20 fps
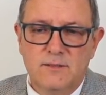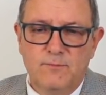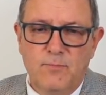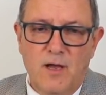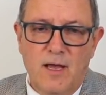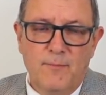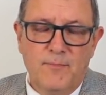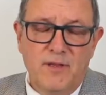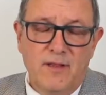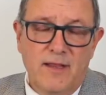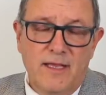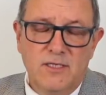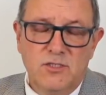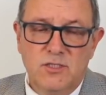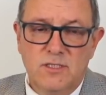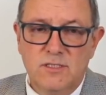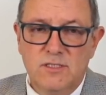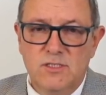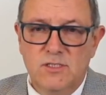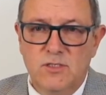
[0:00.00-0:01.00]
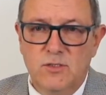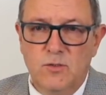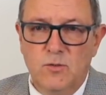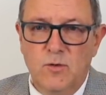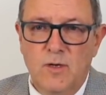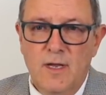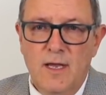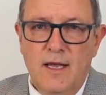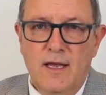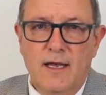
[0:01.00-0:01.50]
populations
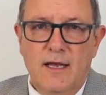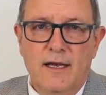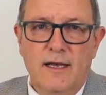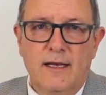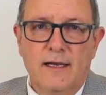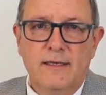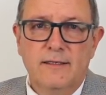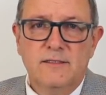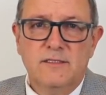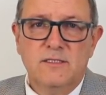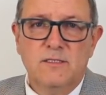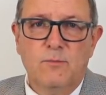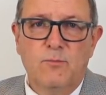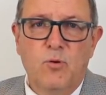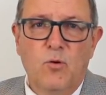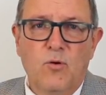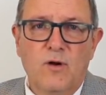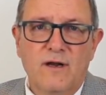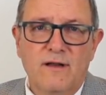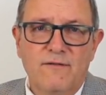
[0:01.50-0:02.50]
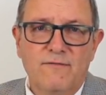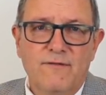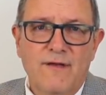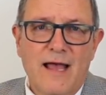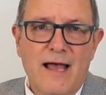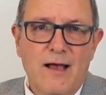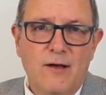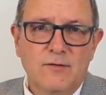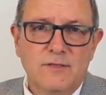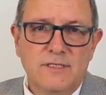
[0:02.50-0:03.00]
to supportive
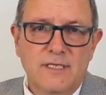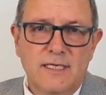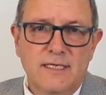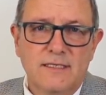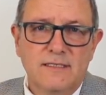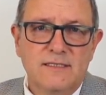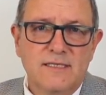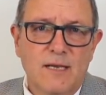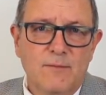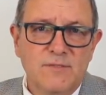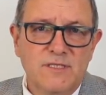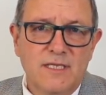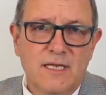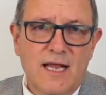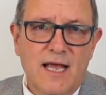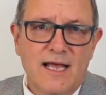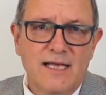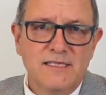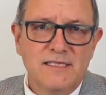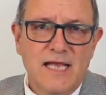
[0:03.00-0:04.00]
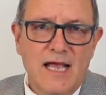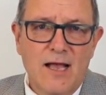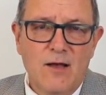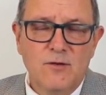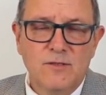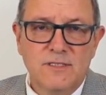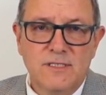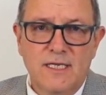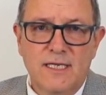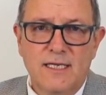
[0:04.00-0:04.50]
housing, subsidized
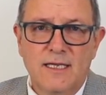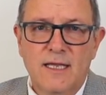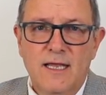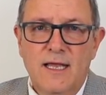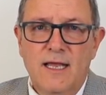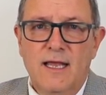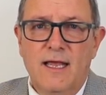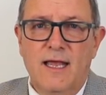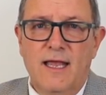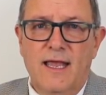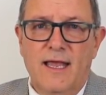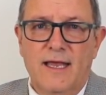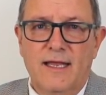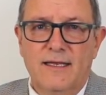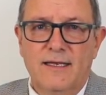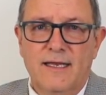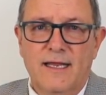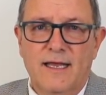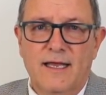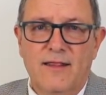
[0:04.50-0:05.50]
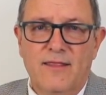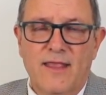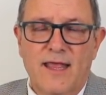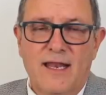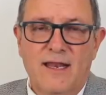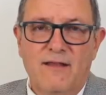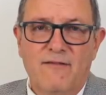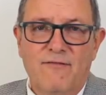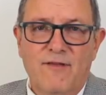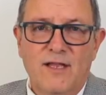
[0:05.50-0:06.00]
housing, and
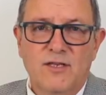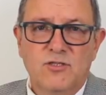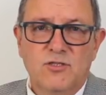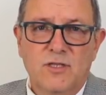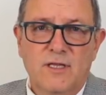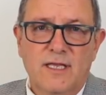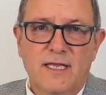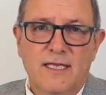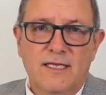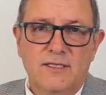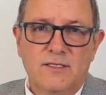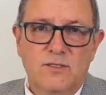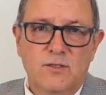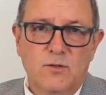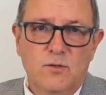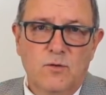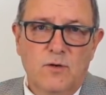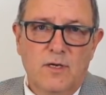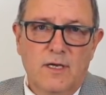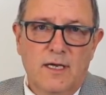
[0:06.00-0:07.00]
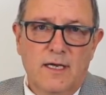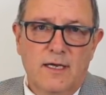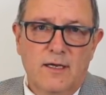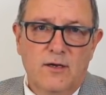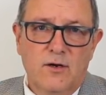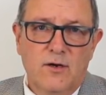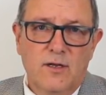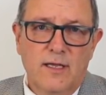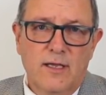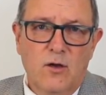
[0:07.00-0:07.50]
then eventually into
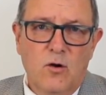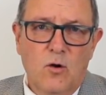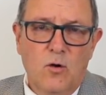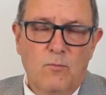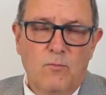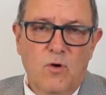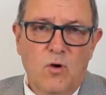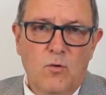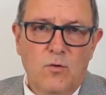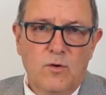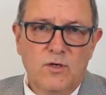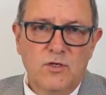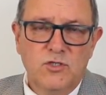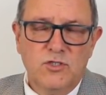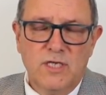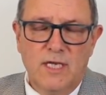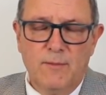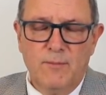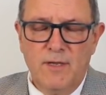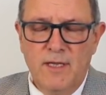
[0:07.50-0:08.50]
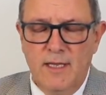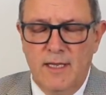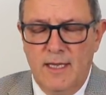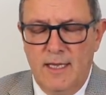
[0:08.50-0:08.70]
early home ownership.